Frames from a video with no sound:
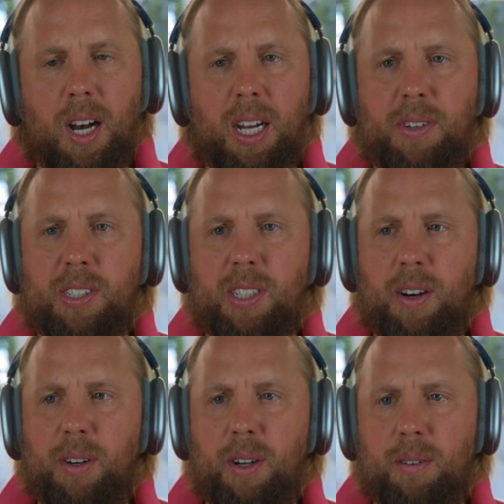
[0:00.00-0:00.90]
I'll give you a
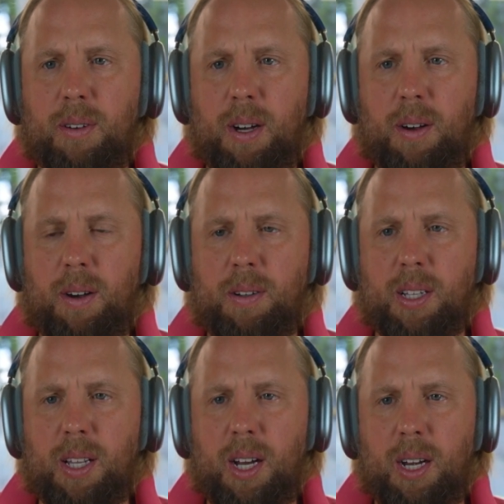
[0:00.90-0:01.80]
scenario. I was on
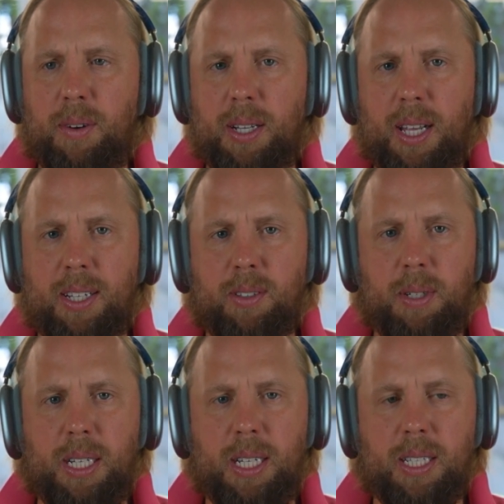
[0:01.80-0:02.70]
the highway last
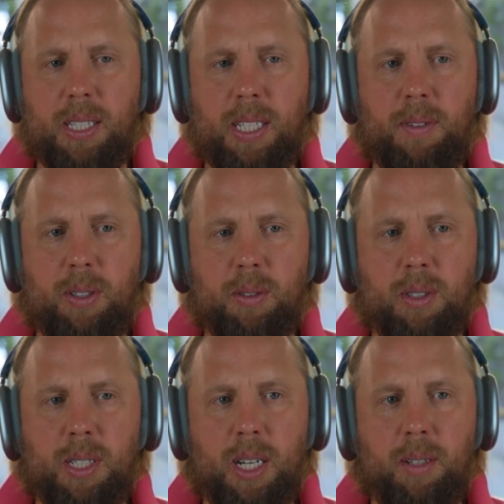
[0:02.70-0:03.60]
week, and this individual
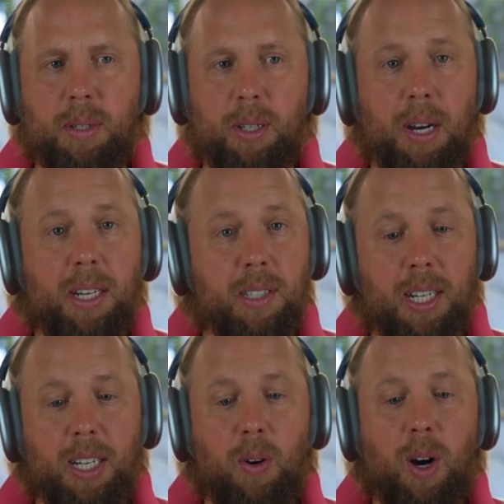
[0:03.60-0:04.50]
decided to be crazy,
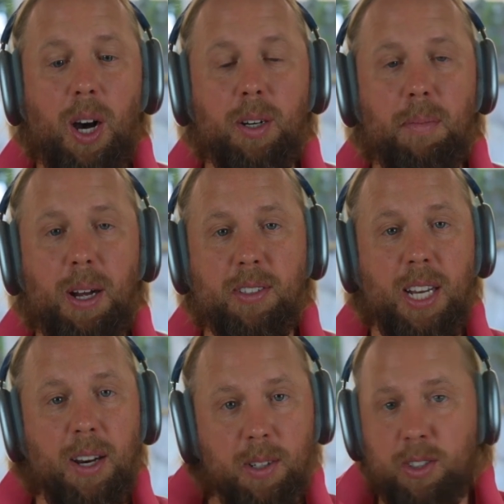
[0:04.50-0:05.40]
to go 100 miles an
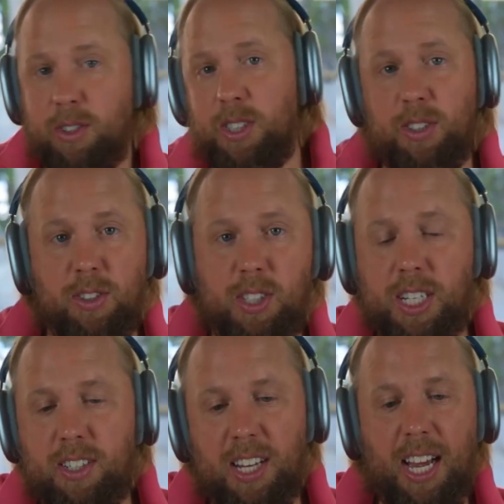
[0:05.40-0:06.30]
hour,
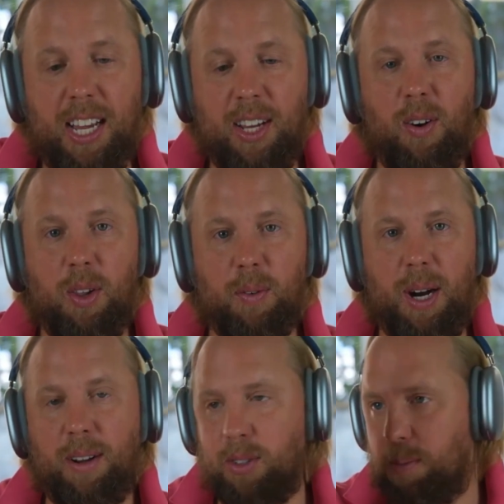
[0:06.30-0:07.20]
zigzagging all
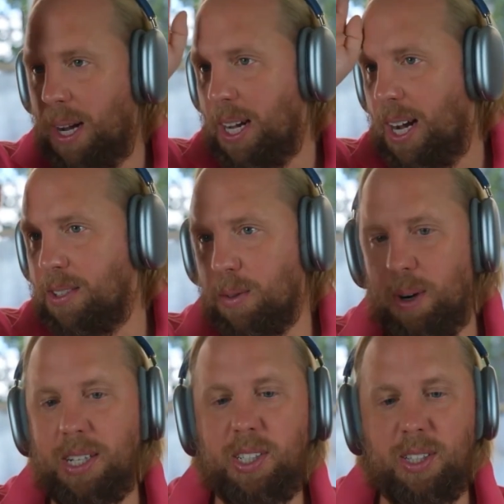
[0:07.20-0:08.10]
around. So my eyes are
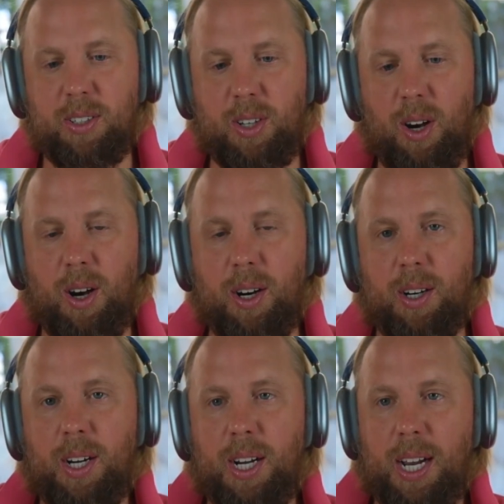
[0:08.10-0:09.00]
watching this car
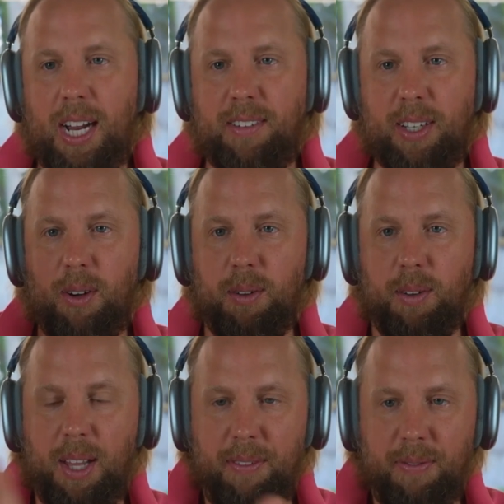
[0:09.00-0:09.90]
as they go
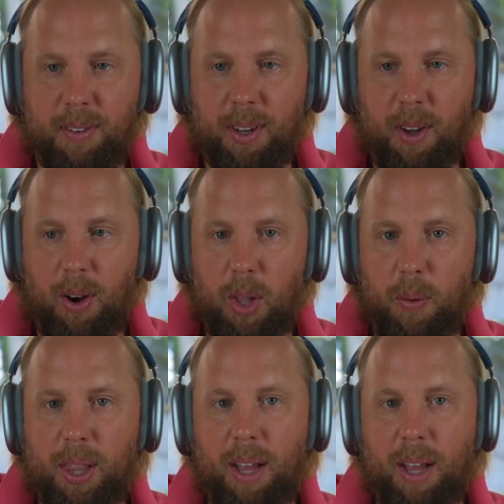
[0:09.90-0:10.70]
left, all